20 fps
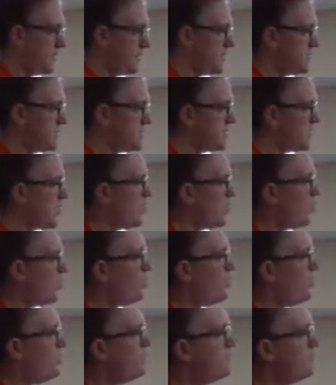So
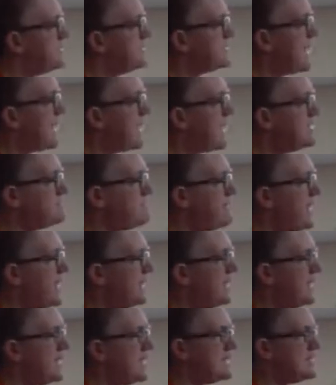besides
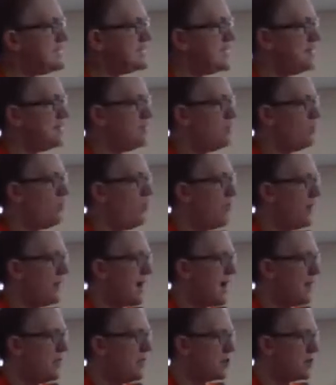magnesium, what
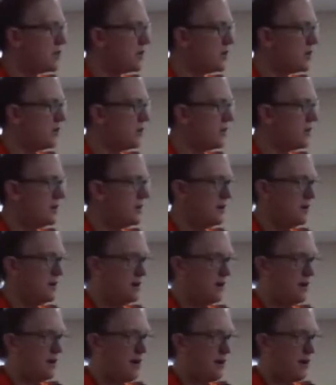other
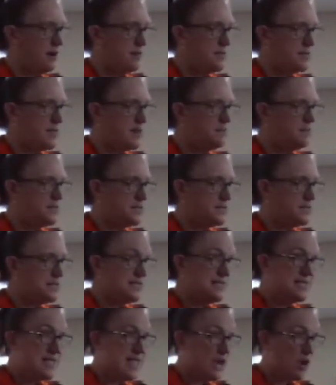substance is
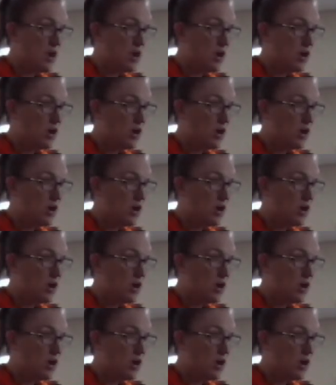there?